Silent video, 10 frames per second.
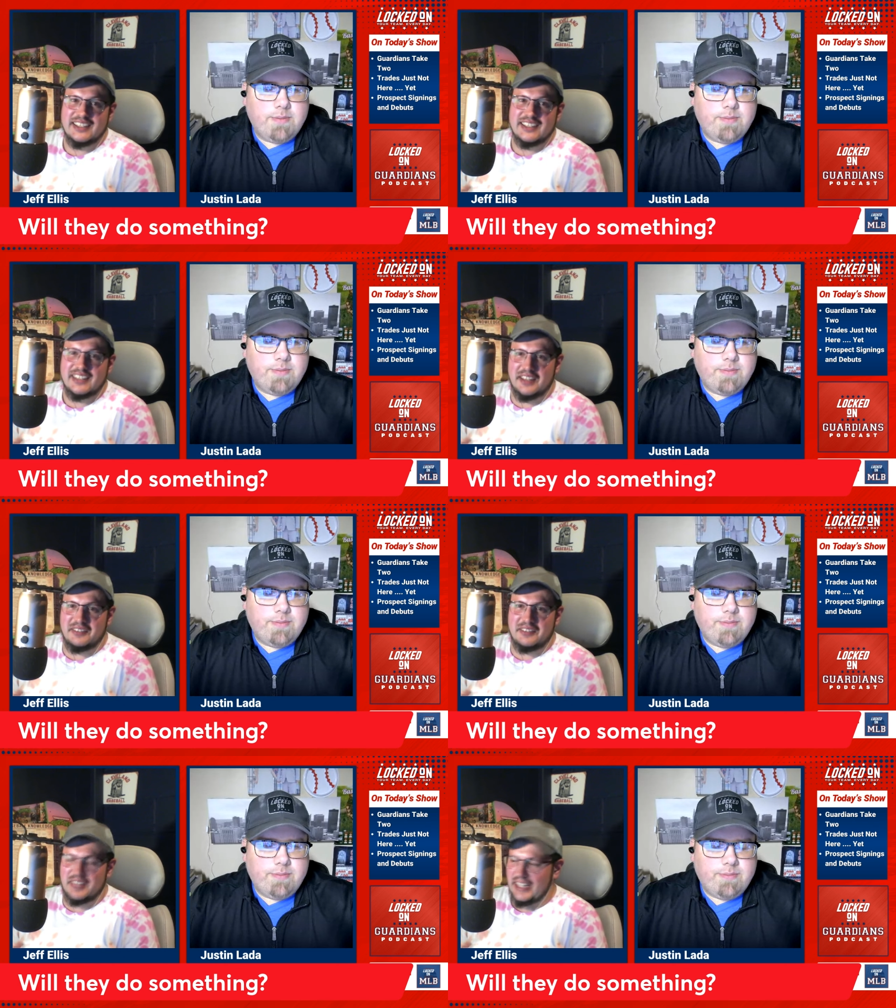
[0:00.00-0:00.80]
Speaker 1: eh,
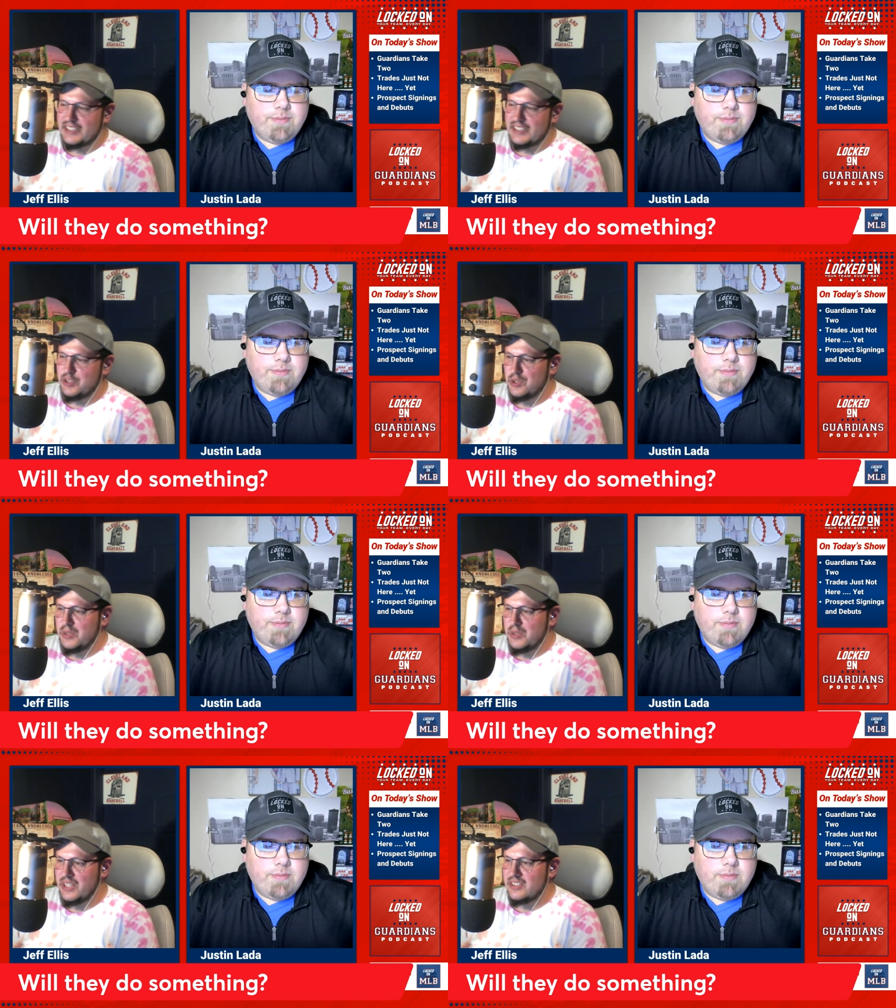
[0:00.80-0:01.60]
the last two to three
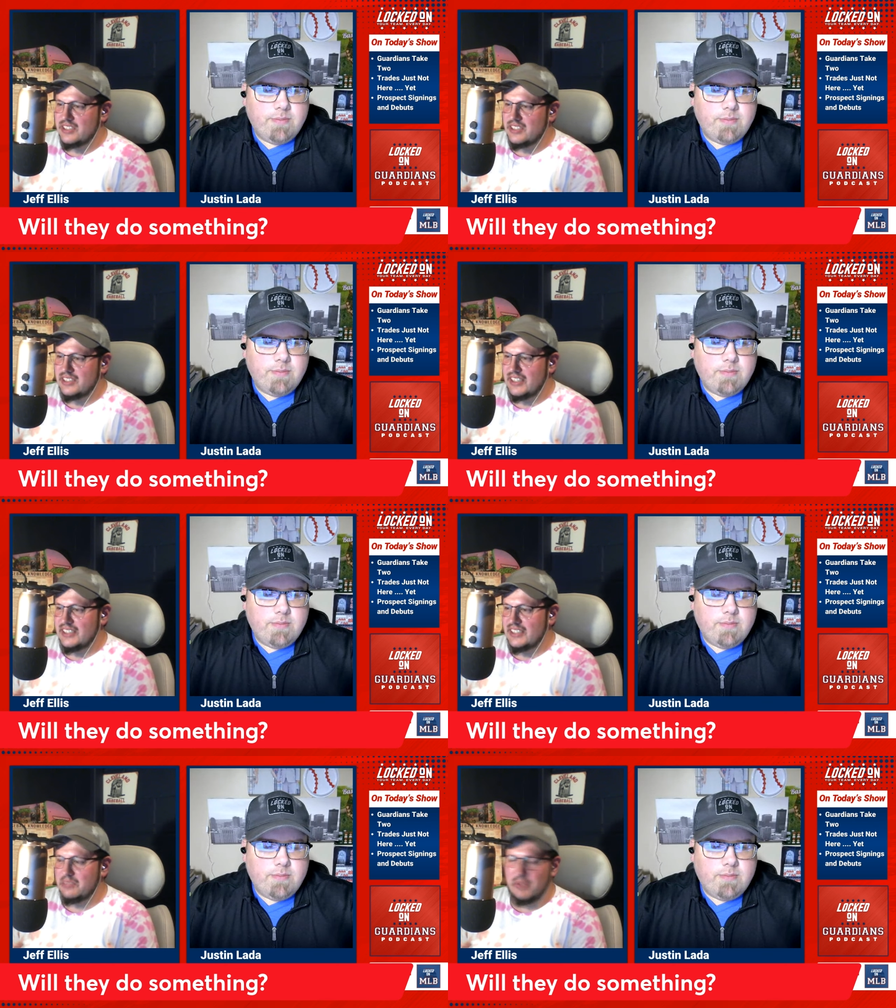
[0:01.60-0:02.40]
years. And and
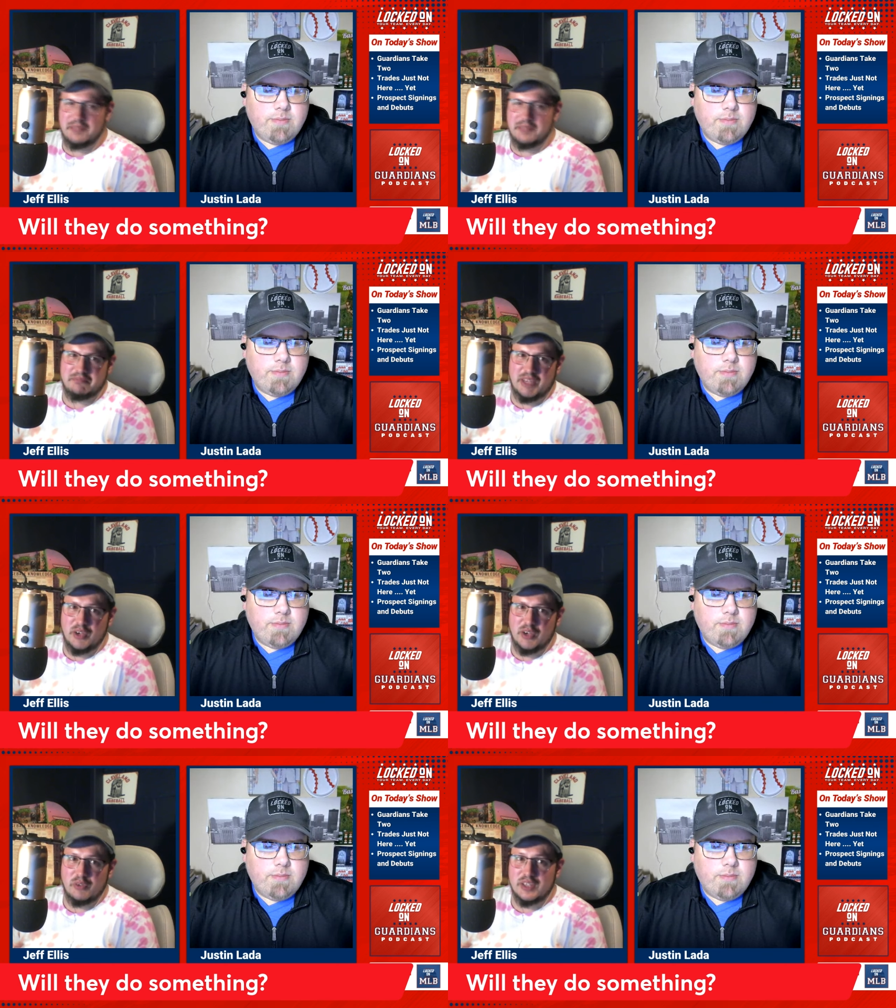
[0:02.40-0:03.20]
I know
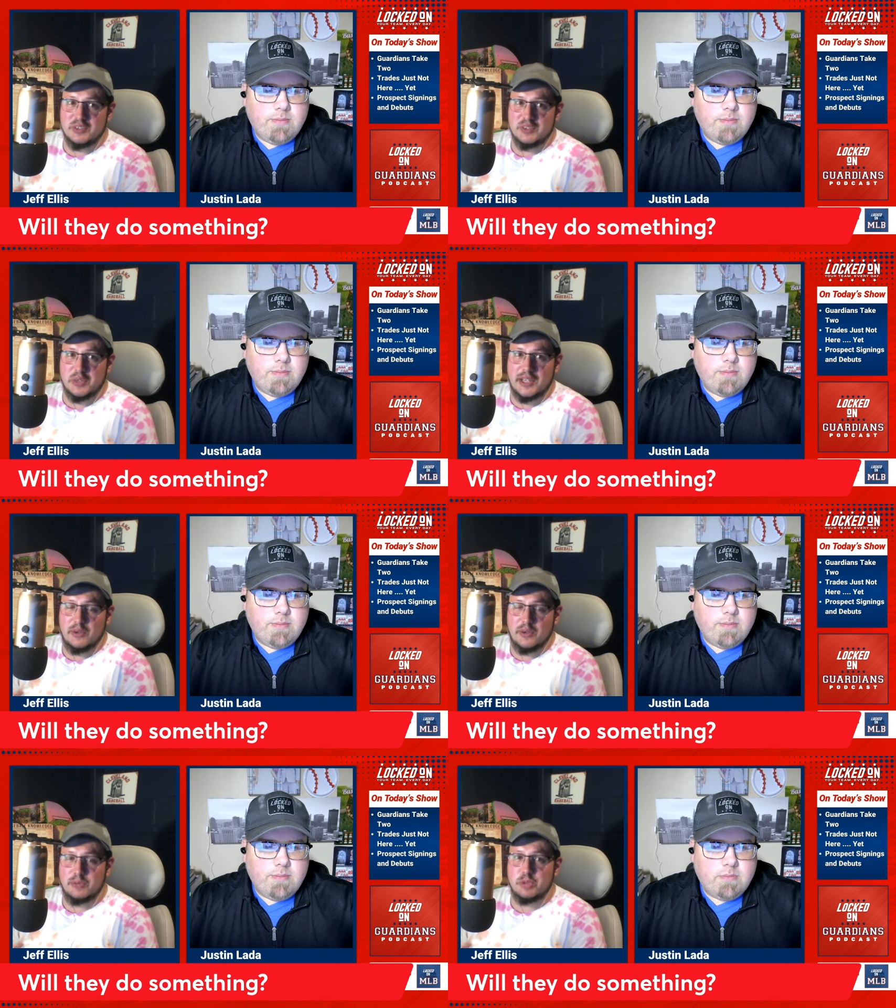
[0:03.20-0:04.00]
everyone loves it when I
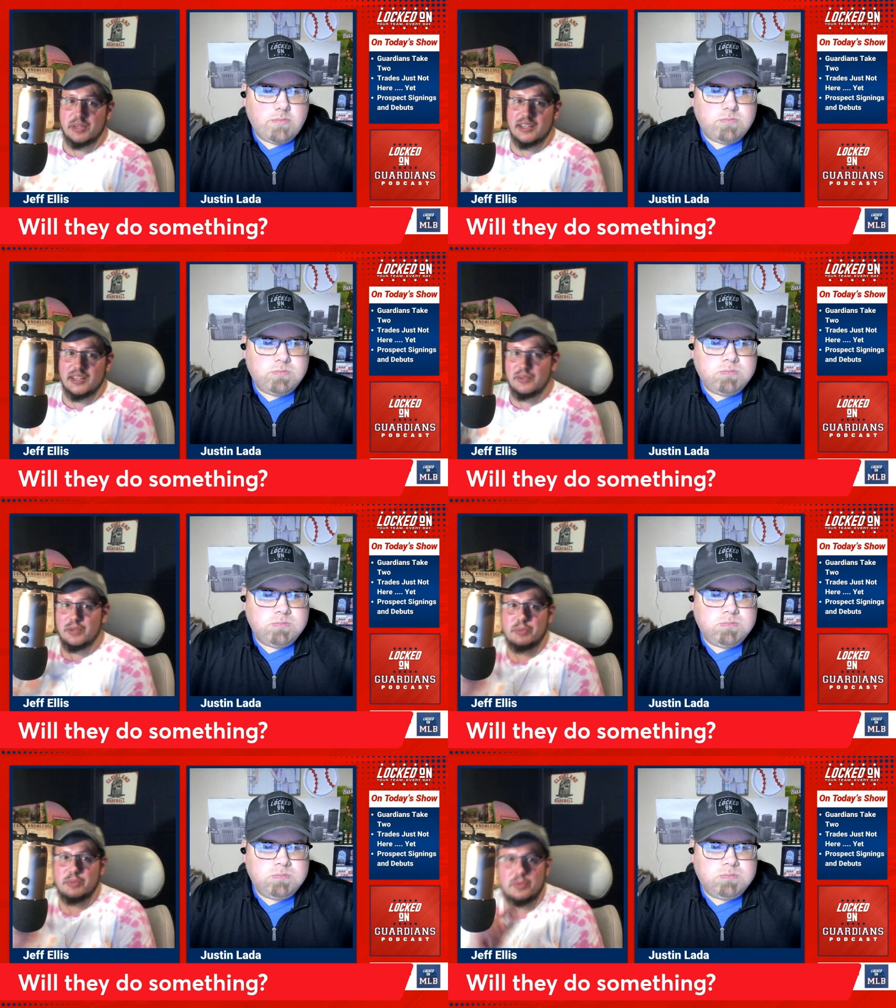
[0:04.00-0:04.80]
interrupt you, but I, I want to
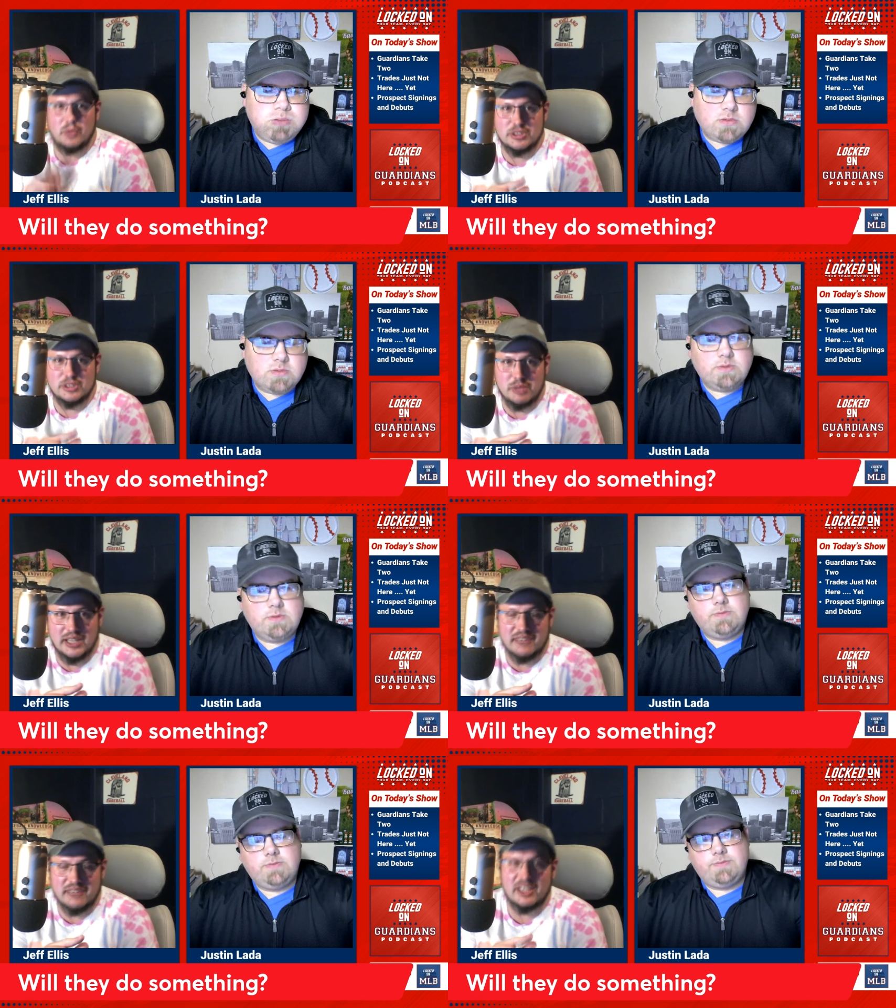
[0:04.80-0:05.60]
put in one small
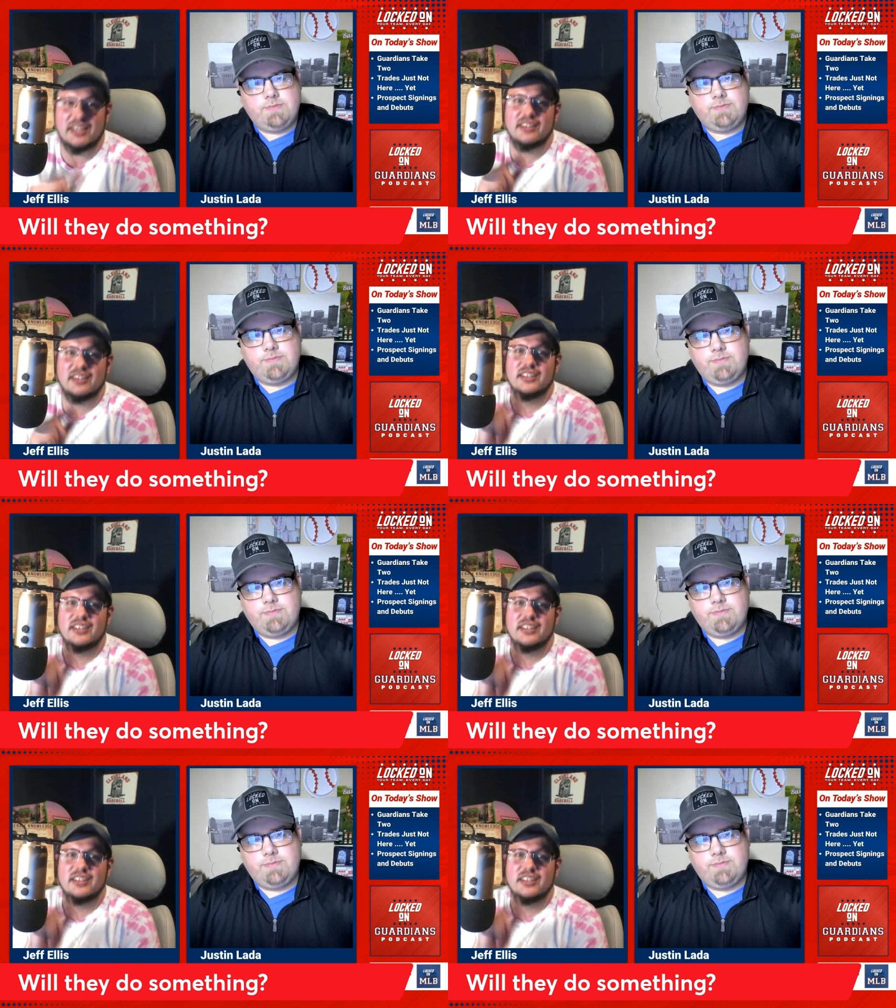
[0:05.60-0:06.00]
caveat here.